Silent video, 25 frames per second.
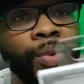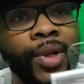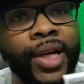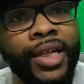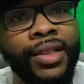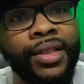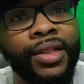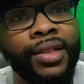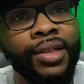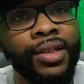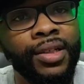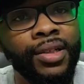But we
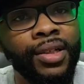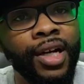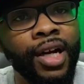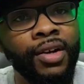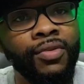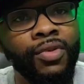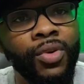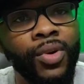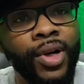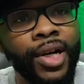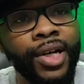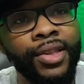got the clear
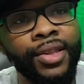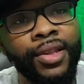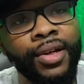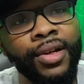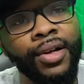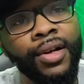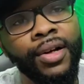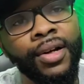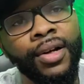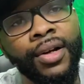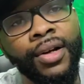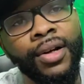cover right
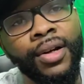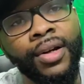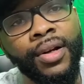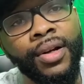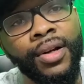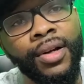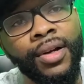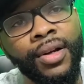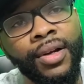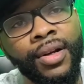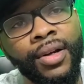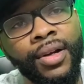there.
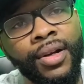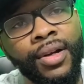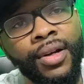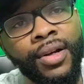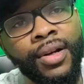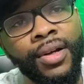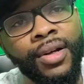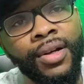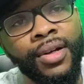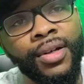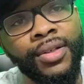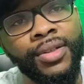
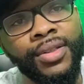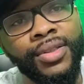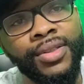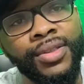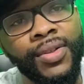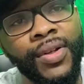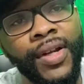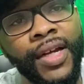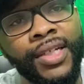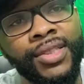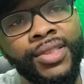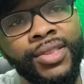
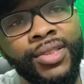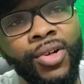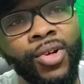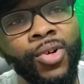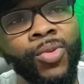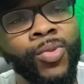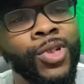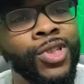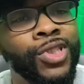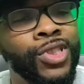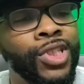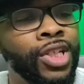So that's
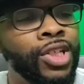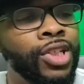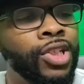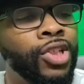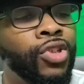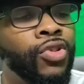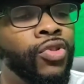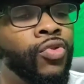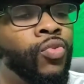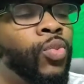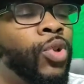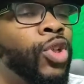dope. Cause
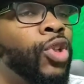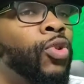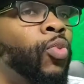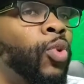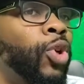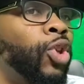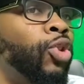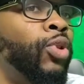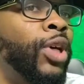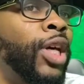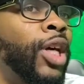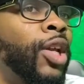
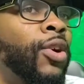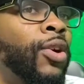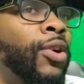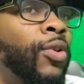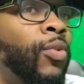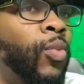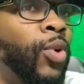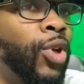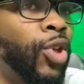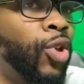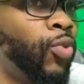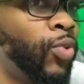when you get
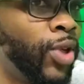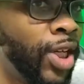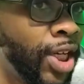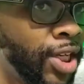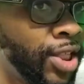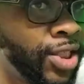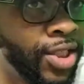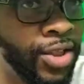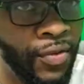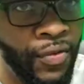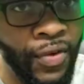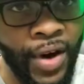
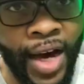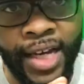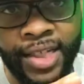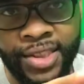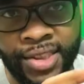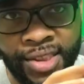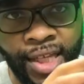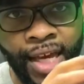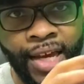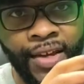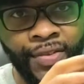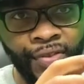a
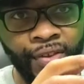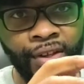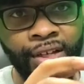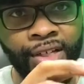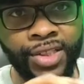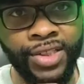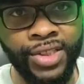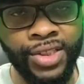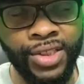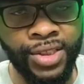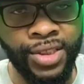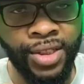device like
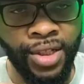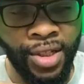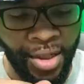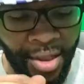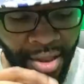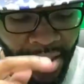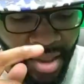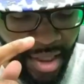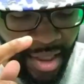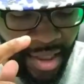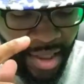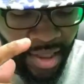this
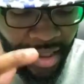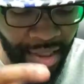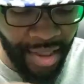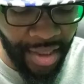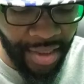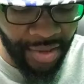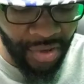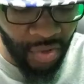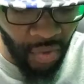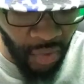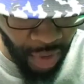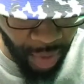and
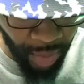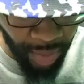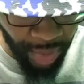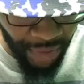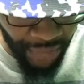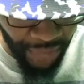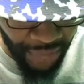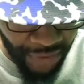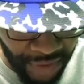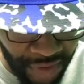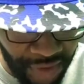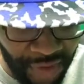it's gonna
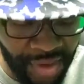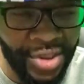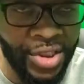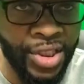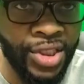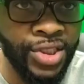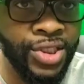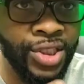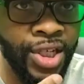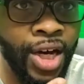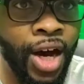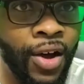be
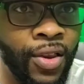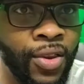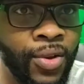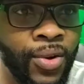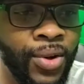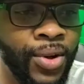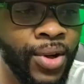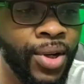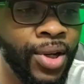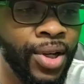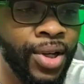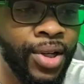this
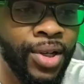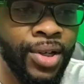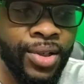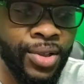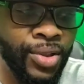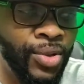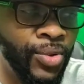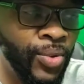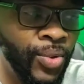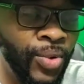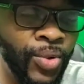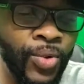color,
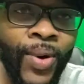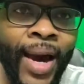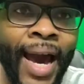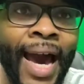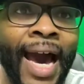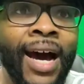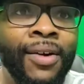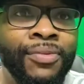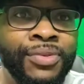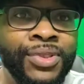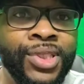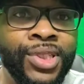you
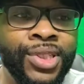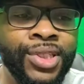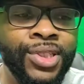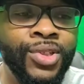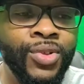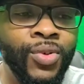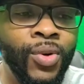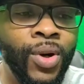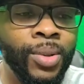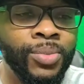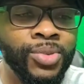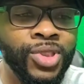have to,
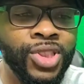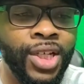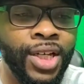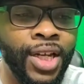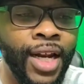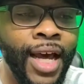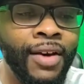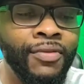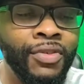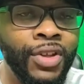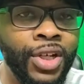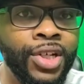you know what I'm
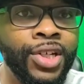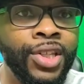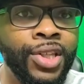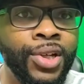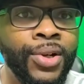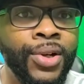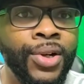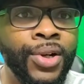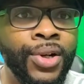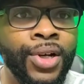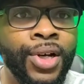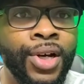saying, have the
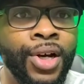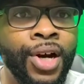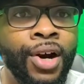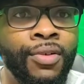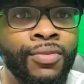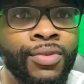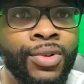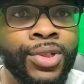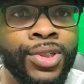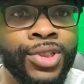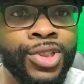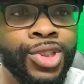clear
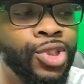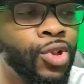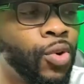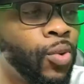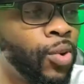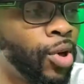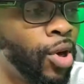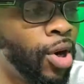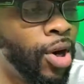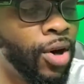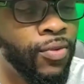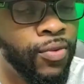cover to
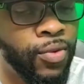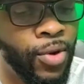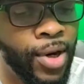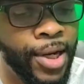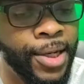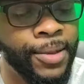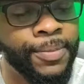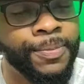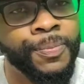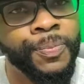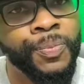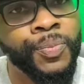show it off,
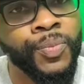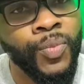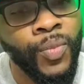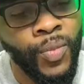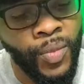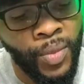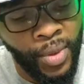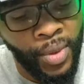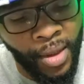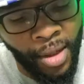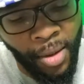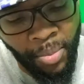right?
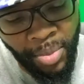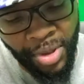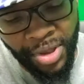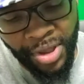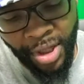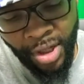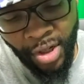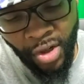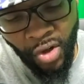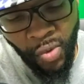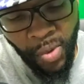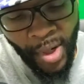
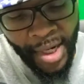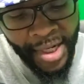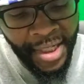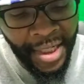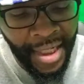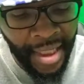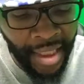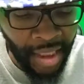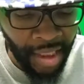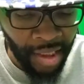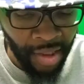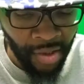But the
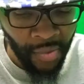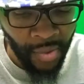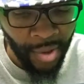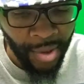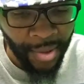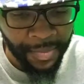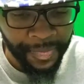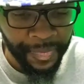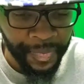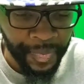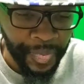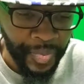creme de la
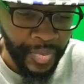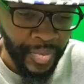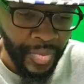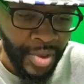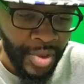creme.